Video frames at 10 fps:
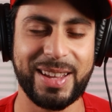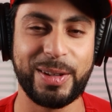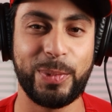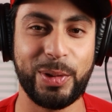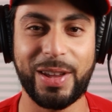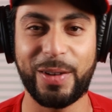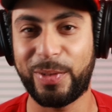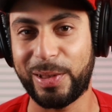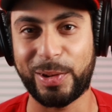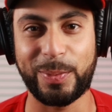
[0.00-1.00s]
You do that
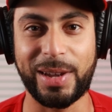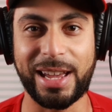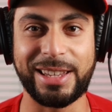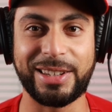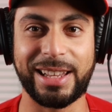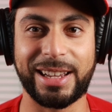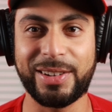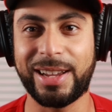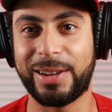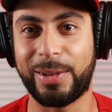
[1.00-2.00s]
for a little bit and then you're like,
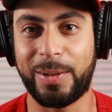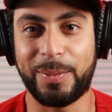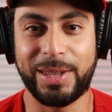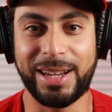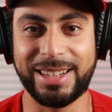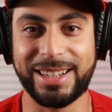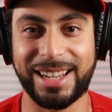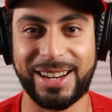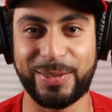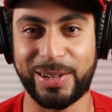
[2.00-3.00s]
okay, well, I'm done.
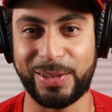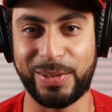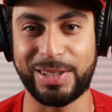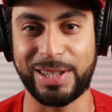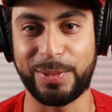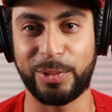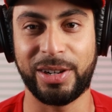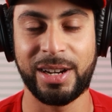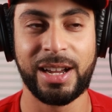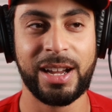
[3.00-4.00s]
I don't want to do this
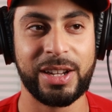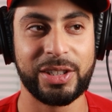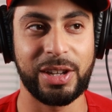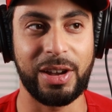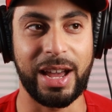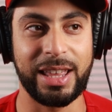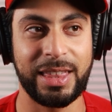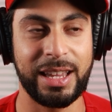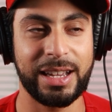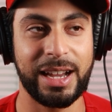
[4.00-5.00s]
anymore. So I
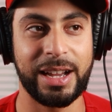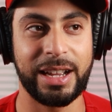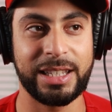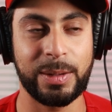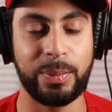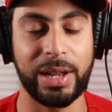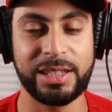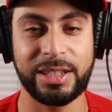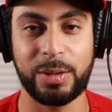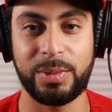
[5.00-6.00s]
think it's a
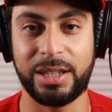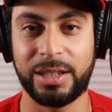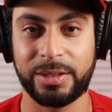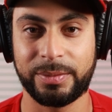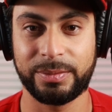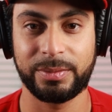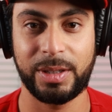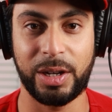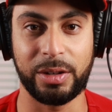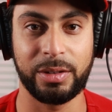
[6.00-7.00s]
blessing to be,
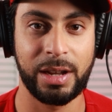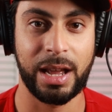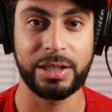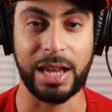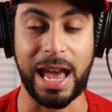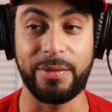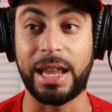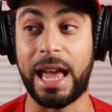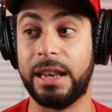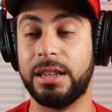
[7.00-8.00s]
to have
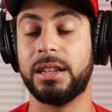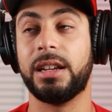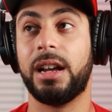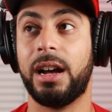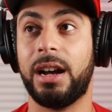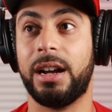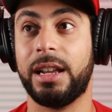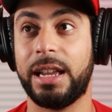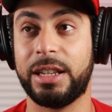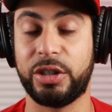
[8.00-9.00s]
an end
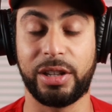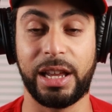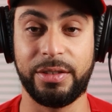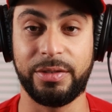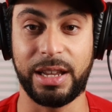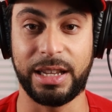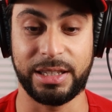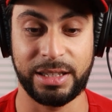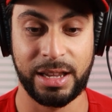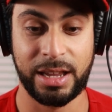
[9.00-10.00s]
in your life. And
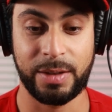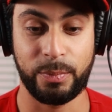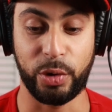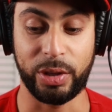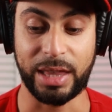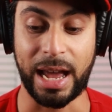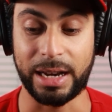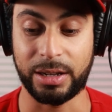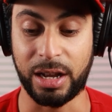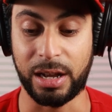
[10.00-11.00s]
it's, with
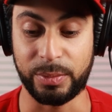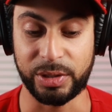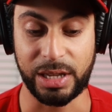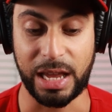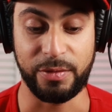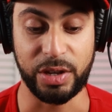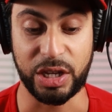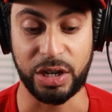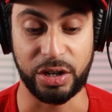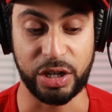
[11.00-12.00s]
that comes every
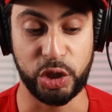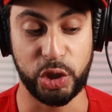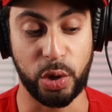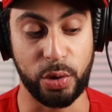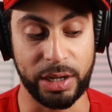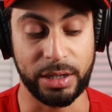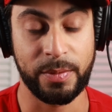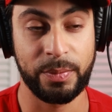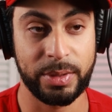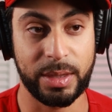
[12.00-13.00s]
year enjoying
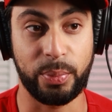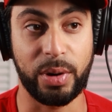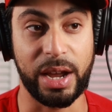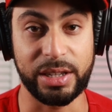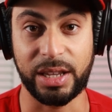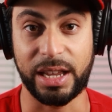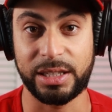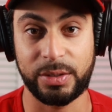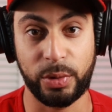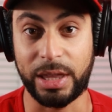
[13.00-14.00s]
the
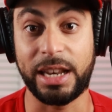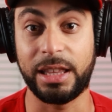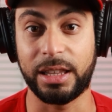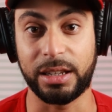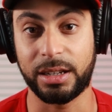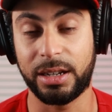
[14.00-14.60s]
process with anything.